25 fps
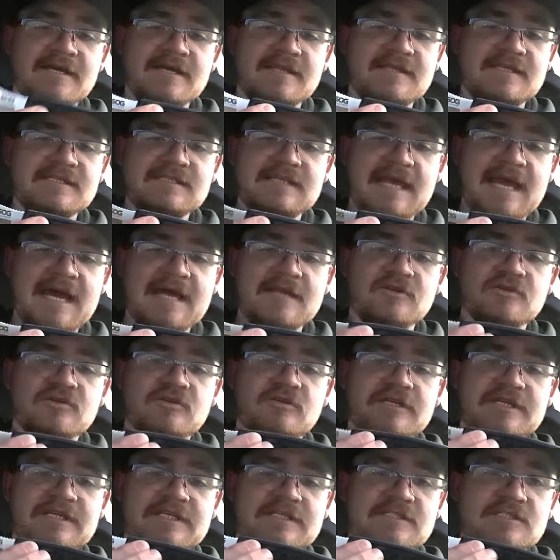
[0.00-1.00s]
This
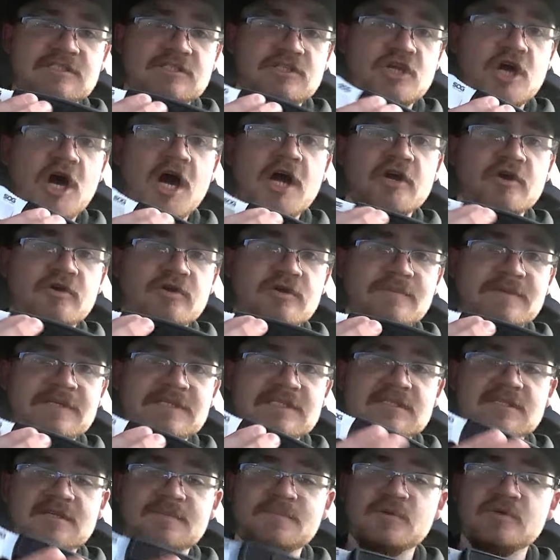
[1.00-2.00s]
handle is not going to be
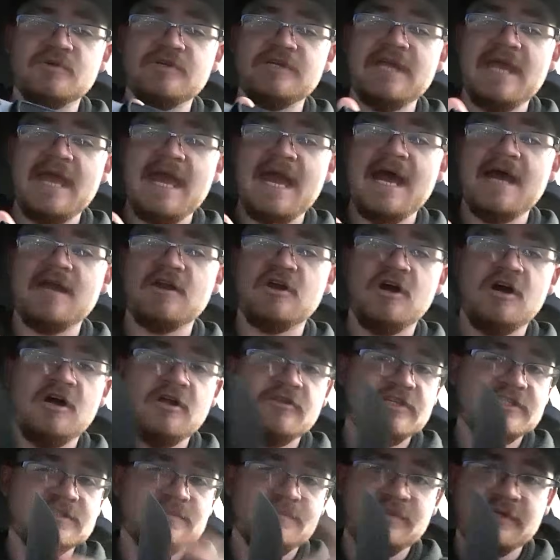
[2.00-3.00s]
slippery at
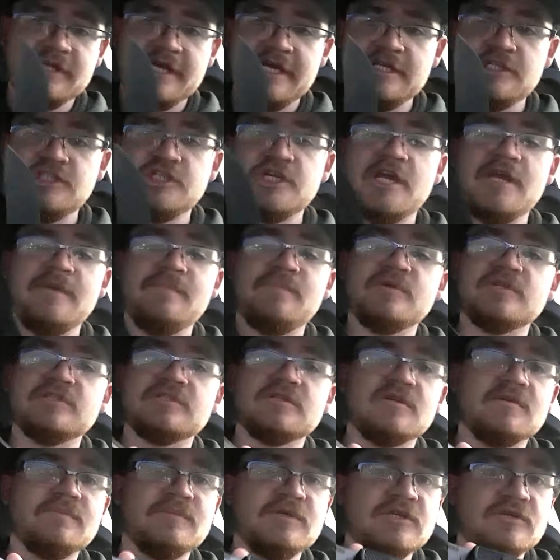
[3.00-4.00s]
all. This blade shape is
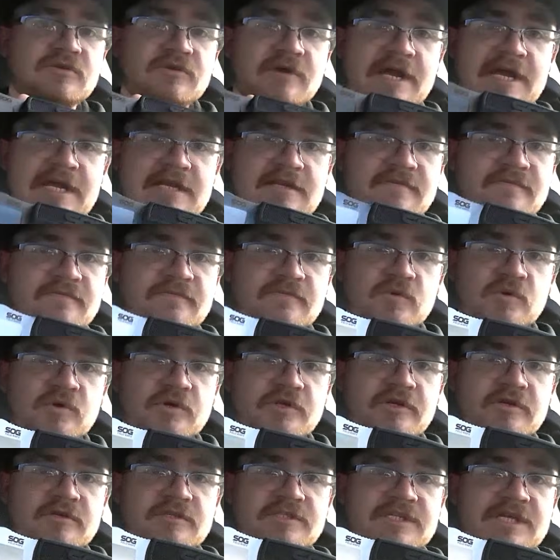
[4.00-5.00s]
going to be great for
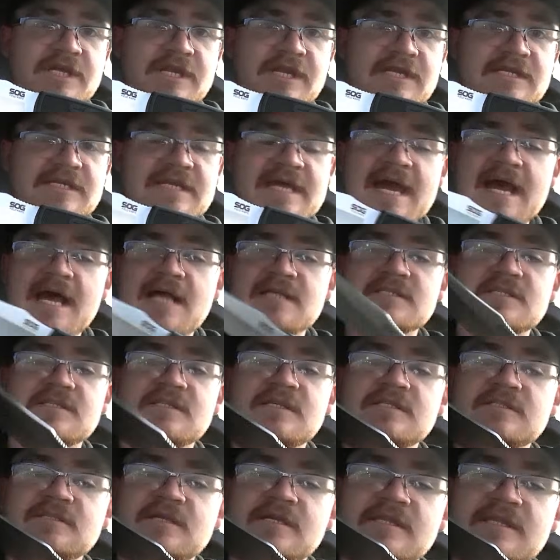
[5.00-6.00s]
your skinning task,
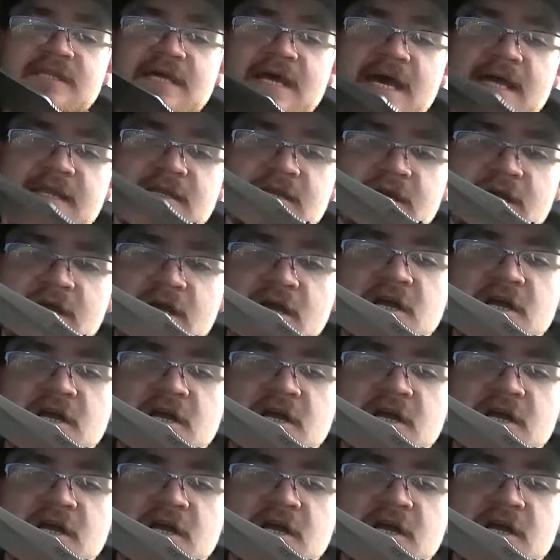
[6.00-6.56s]
things like that.